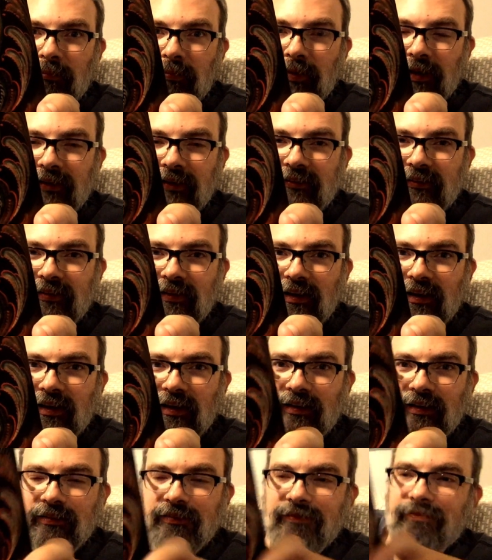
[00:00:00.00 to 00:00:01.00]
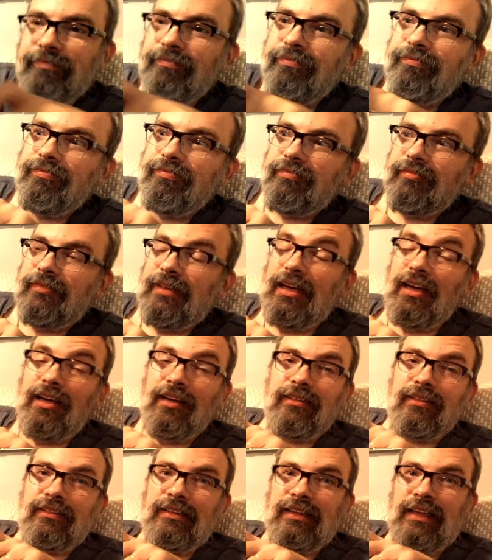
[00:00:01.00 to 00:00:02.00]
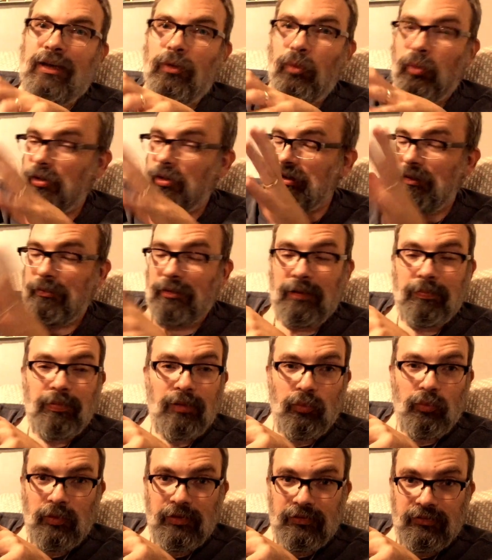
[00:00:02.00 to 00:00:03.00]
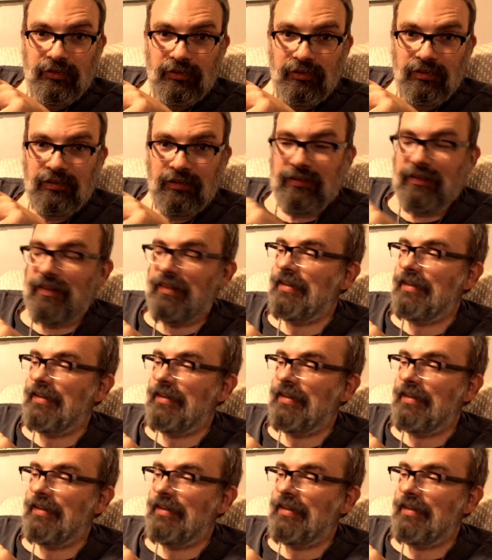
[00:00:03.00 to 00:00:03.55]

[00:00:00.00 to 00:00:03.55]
But, yeah, we're coming up on winter.